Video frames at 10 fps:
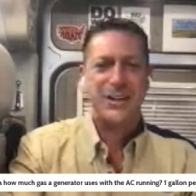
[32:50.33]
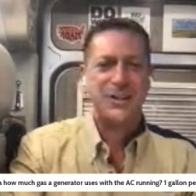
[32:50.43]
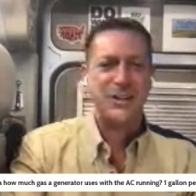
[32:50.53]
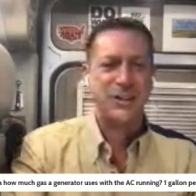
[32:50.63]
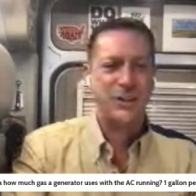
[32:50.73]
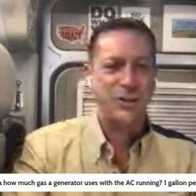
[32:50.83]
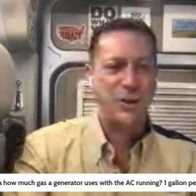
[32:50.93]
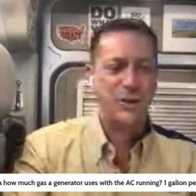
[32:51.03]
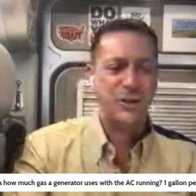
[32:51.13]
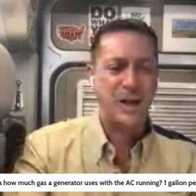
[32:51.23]
Jason, this is a
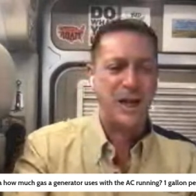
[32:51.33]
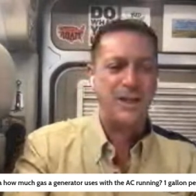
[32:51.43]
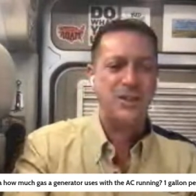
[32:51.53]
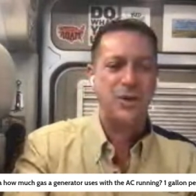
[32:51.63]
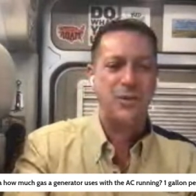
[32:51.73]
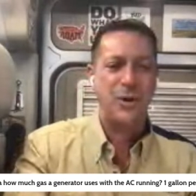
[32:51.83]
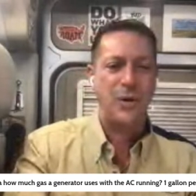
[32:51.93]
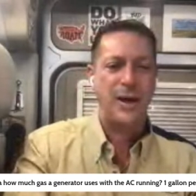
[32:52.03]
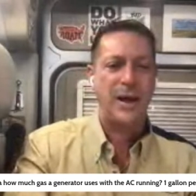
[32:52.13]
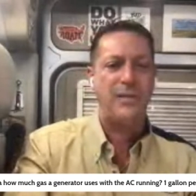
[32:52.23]
good question. I don't
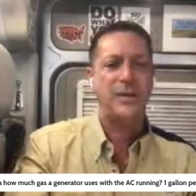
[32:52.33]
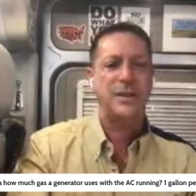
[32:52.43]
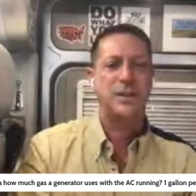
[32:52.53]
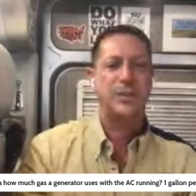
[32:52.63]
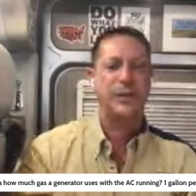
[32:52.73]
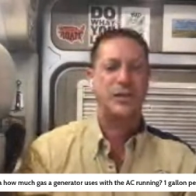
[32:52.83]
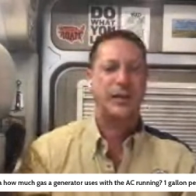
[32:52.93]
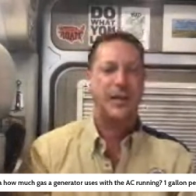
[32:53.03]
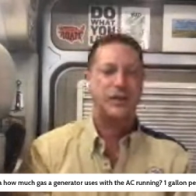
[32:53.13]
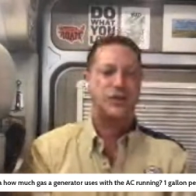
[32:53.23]
know. I haven't
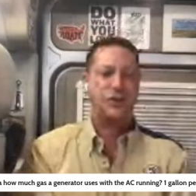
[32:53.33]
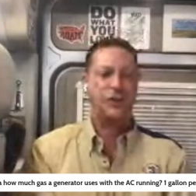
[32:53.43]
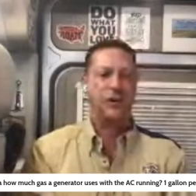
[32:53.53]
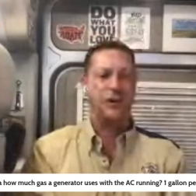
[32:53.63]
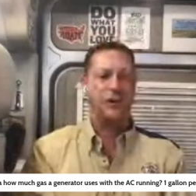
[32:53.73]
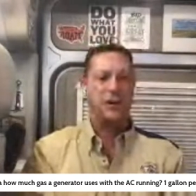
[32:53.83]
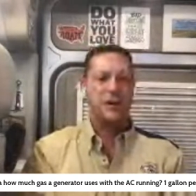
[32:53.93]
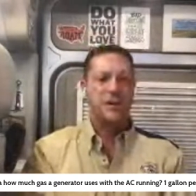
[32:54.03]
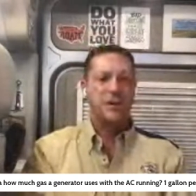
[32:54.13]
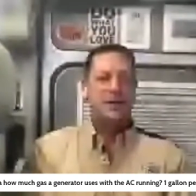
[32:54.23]
experienced a gas generator.
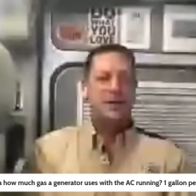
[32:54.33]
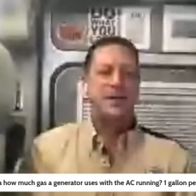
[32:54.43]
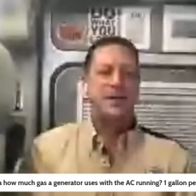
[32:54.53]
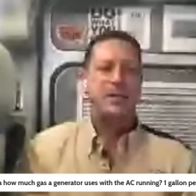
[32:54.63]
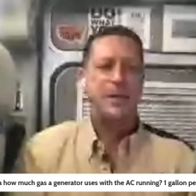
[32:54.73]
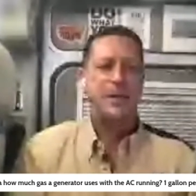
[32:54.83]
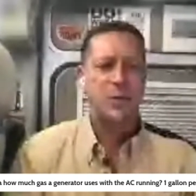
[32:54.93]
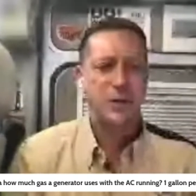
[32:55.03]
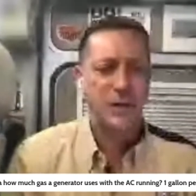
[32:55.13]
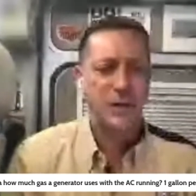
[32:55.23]
Um,
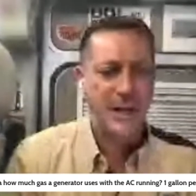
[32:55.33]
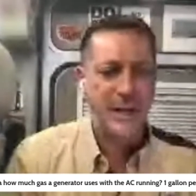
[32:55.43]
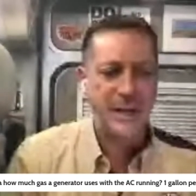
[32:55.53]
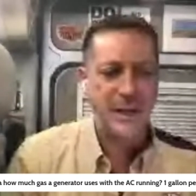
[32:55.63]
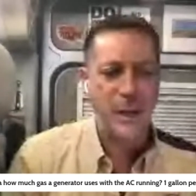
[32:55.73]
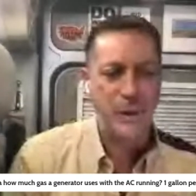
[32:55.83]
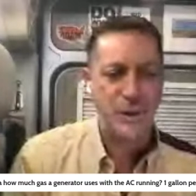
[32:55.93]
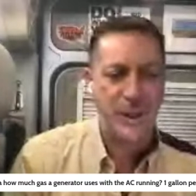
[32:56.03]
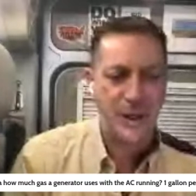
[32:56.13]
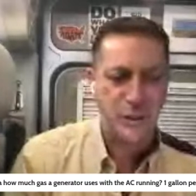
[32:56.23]
his question is, any idea how
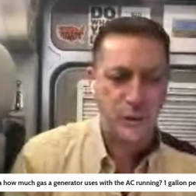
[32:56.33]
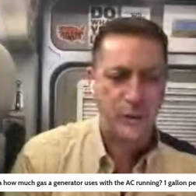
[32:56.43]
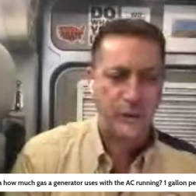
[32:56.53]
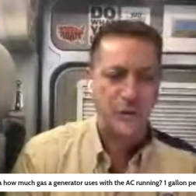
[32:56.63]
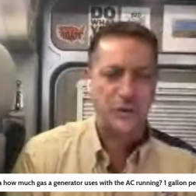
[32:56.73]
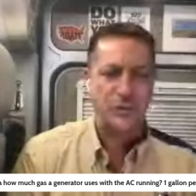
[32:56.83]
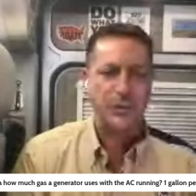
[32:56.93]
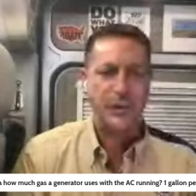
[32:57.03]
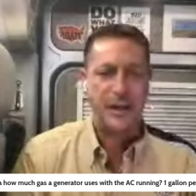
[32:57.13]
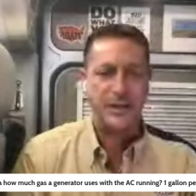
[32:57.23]
much a gas generator
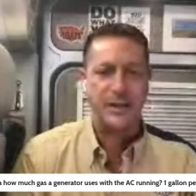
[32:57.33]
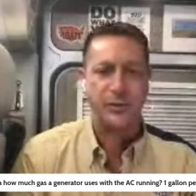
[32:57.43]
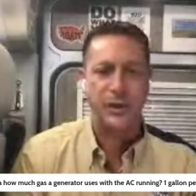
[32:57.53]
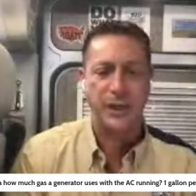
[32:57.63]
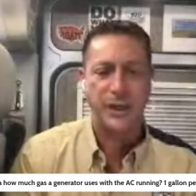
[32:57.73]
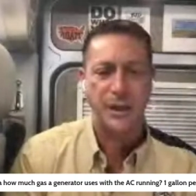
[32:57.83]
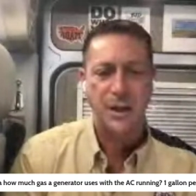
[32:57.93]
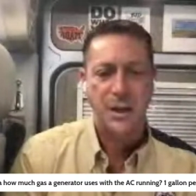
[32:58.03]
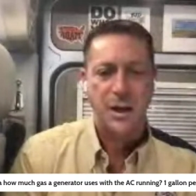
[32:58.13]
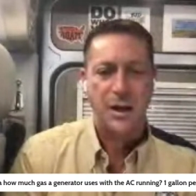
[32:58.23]
uses with the A C running?
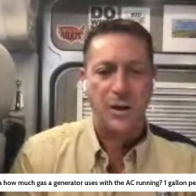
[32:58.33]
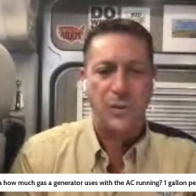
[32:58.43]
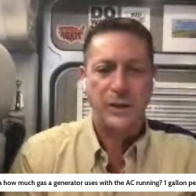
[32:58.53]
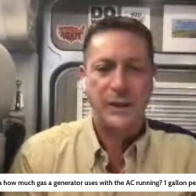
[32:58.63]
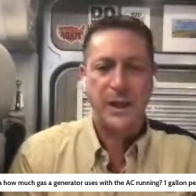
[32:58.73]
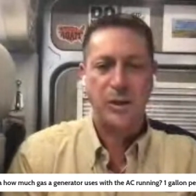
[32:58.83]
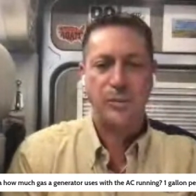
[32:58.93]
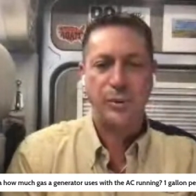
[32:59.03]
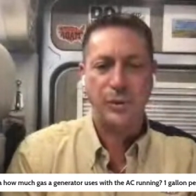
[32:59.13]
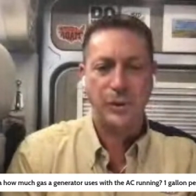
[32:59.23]
Uh, one
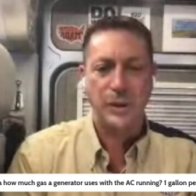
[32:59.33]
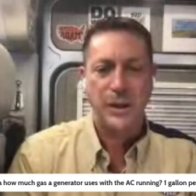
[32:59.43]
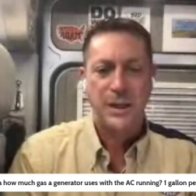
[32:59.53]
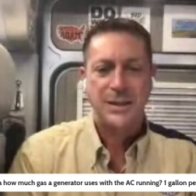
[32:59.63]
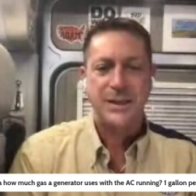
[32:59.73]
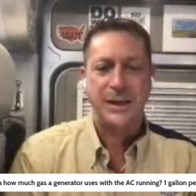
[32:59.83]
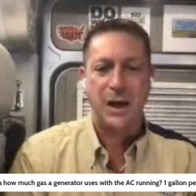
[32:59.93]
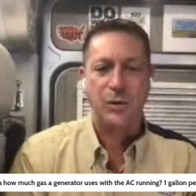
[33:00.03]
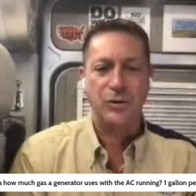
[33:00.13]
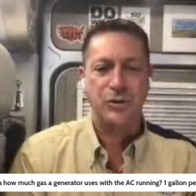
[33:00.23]
gallon per
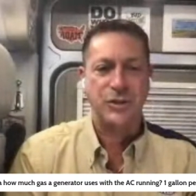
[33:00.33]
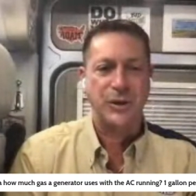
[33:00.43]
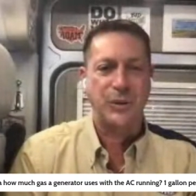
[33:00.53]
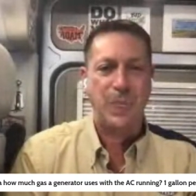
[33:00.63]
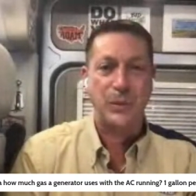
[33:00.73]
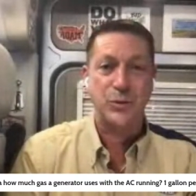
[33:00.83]
ten hours or so.